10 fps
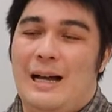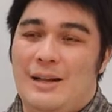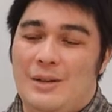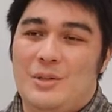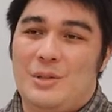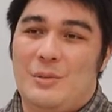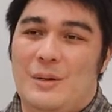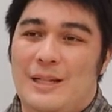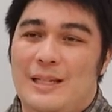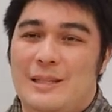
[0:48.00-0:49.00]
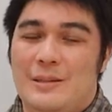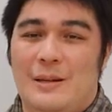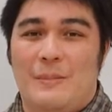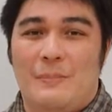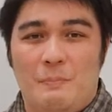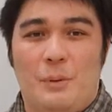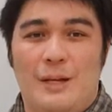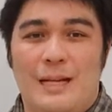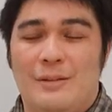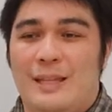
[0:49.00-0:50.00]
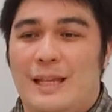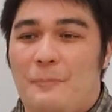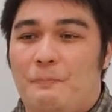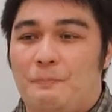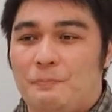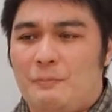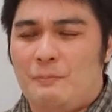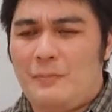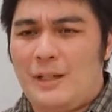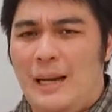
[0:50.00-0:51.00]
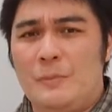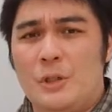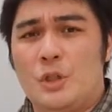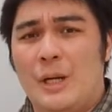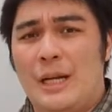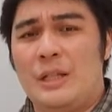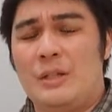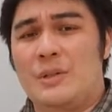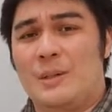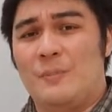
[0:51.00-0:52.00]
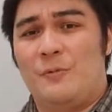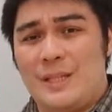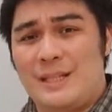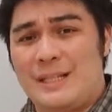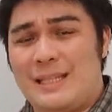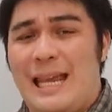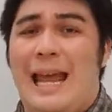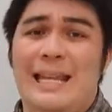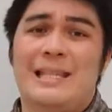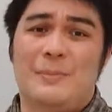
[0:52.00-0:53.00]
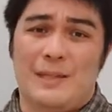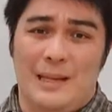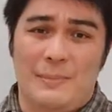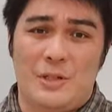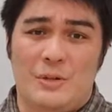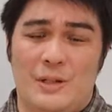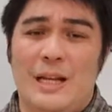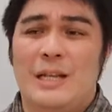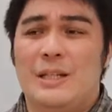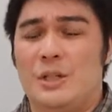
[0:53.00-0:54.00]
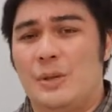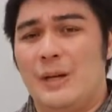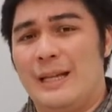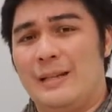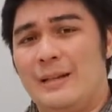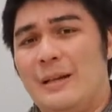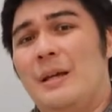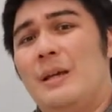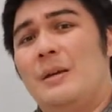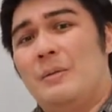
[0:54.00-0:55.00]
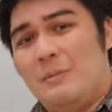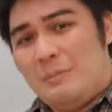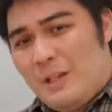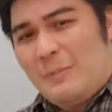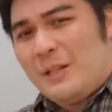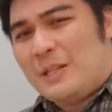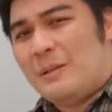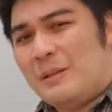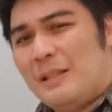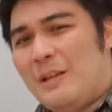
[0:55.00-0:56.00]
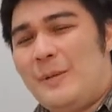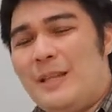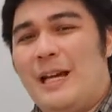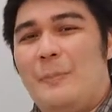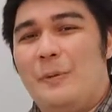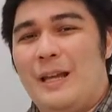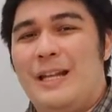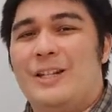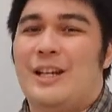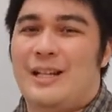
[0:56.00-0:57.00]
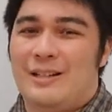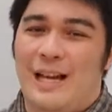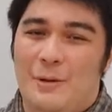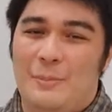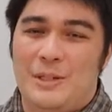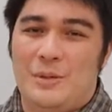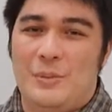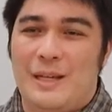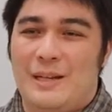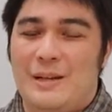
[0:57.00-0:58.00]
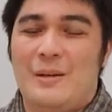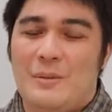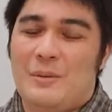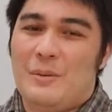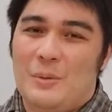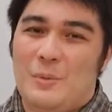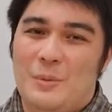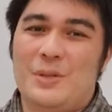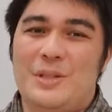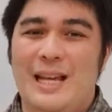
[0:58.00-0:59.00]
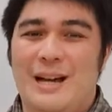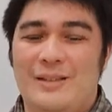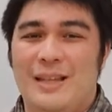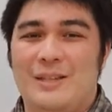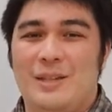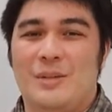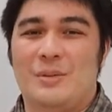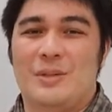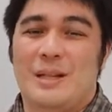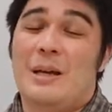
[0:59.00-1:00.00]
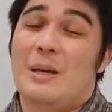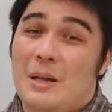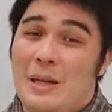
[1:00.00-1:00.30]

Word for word: I also wanted to um, point out that I'm going to try and use some physics and some chemistry to try and give me some, give me the upper edge and allow me to win. We'll see how that goes